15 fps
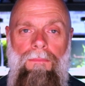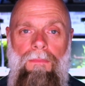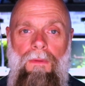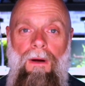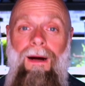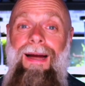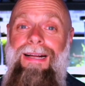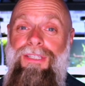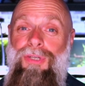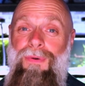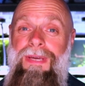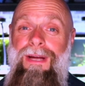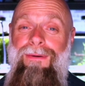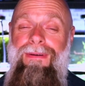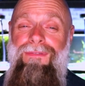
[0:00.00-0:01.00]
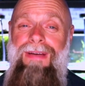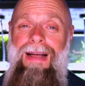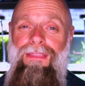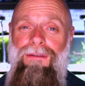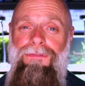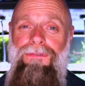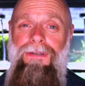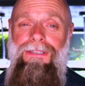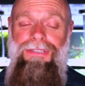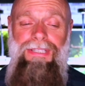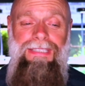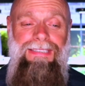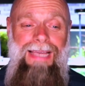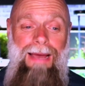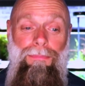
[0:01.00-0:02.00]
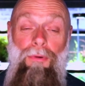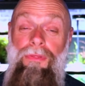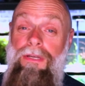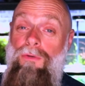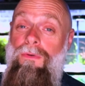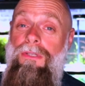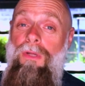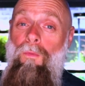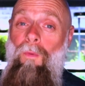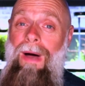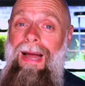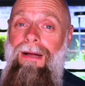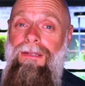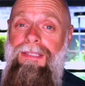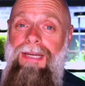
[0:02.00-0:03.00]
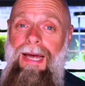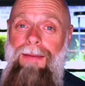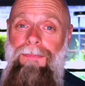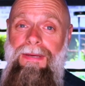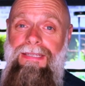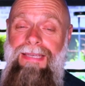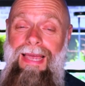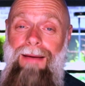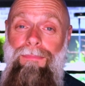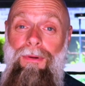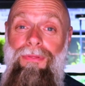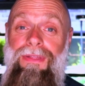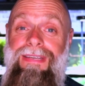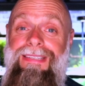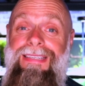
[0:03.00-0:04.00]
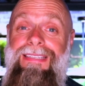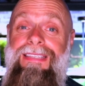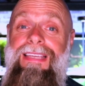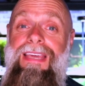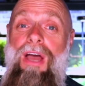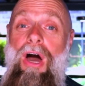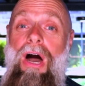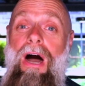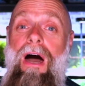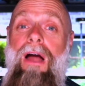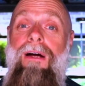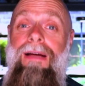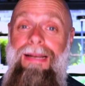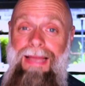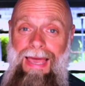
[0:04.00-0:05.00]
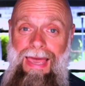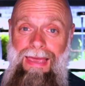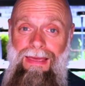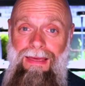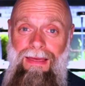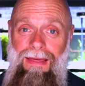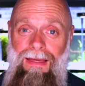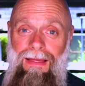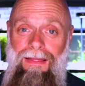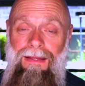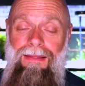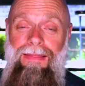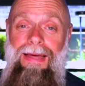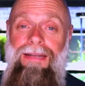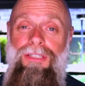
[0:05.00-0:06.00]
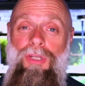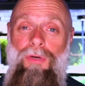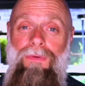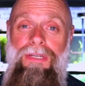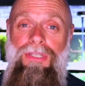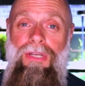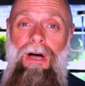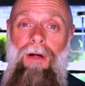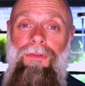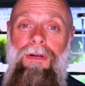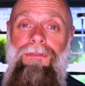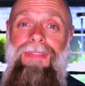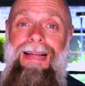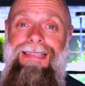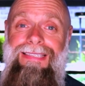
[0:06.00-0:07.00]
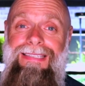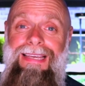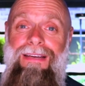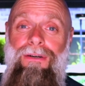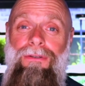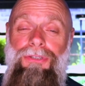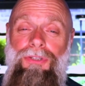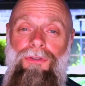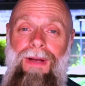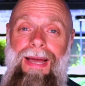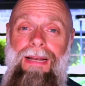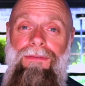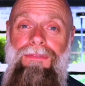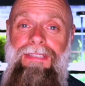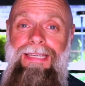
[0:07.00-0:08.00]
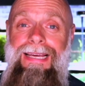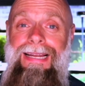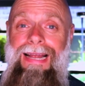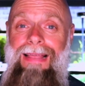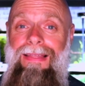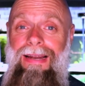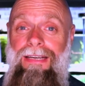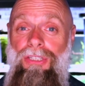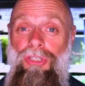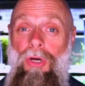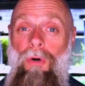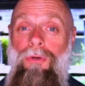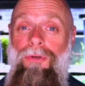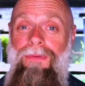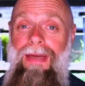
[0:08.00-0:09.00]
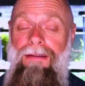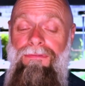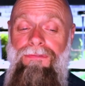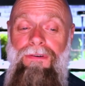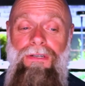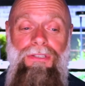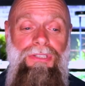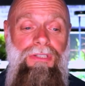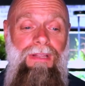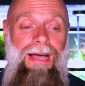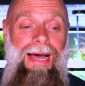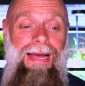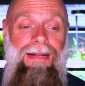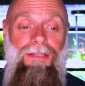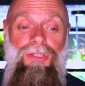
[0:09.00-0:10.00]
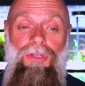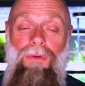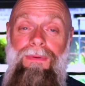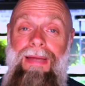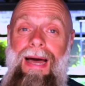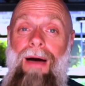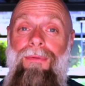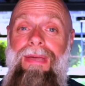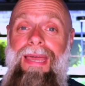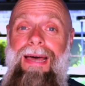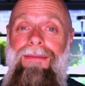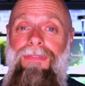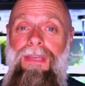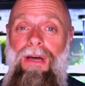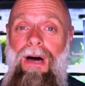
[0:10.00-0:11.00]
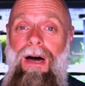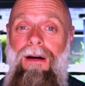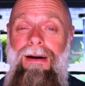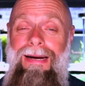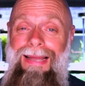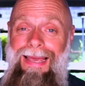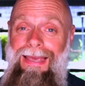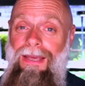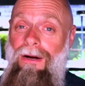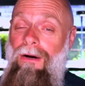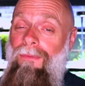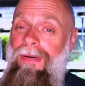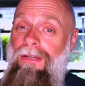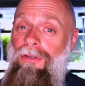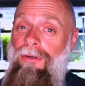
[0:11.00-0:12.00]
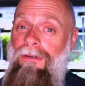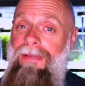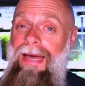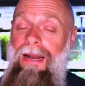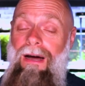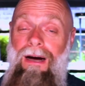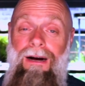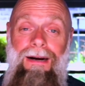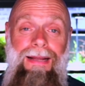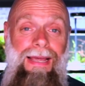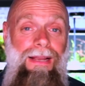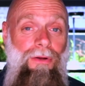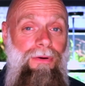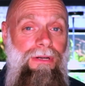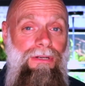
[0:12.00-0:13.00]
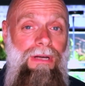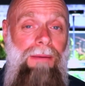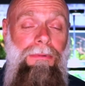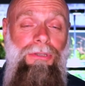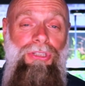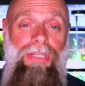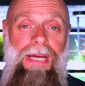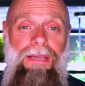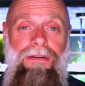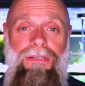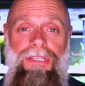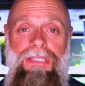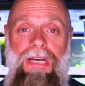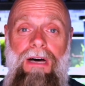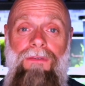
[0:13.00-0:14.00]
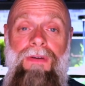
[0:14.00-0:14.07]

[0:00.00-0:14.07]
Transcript: All right, so here we've got the first example. This was the wild type example. This is the RNA. That is the result of that single strand of DNA that I showed you, that first line. And so now we have the RNA here, and we took that RNA, and you can double check yourself,